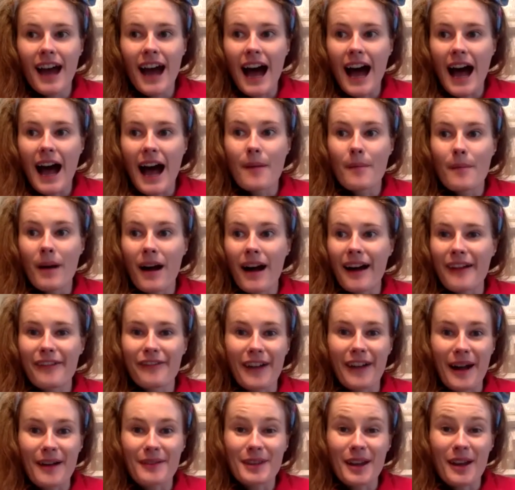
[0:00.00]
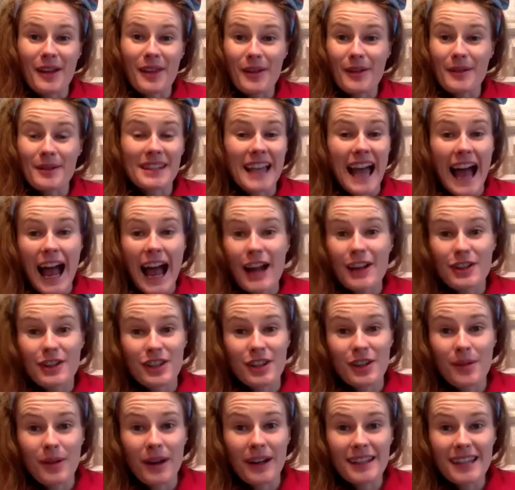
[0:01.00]
I found out that I was actually
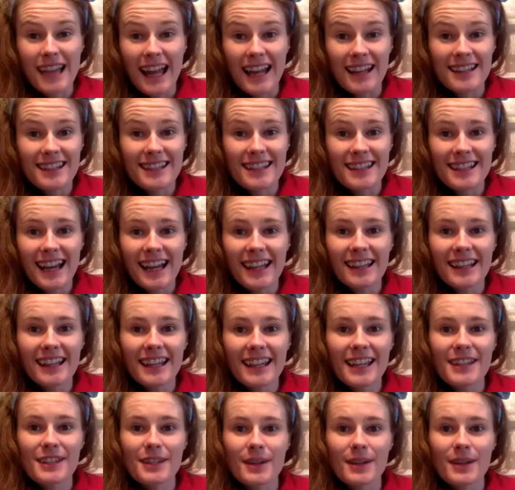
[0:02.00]
quite a talented athlete.